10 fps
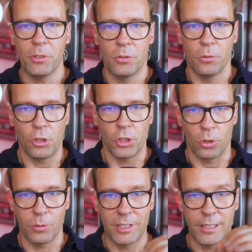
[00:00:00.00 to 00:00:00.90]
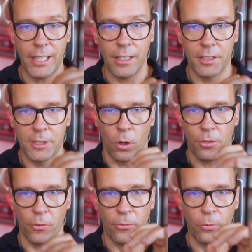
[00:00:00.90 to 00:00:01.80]
to the show. Kristin is the author
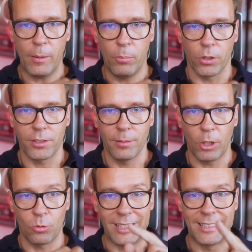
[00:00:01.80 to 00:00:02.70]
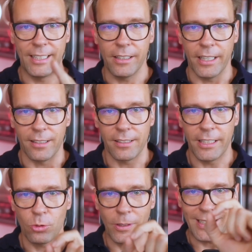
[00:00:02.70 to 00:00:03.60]
of 3 books about resilience. In
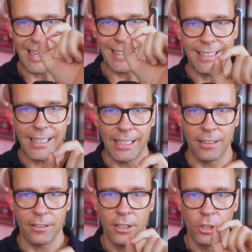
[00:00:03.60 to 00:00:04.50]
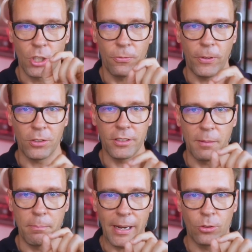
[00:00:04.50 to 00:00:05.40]
2018, she founded the
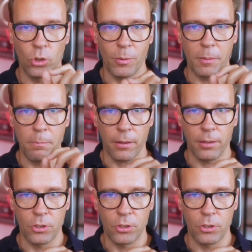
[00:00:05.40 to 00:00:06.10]
MacDermott Method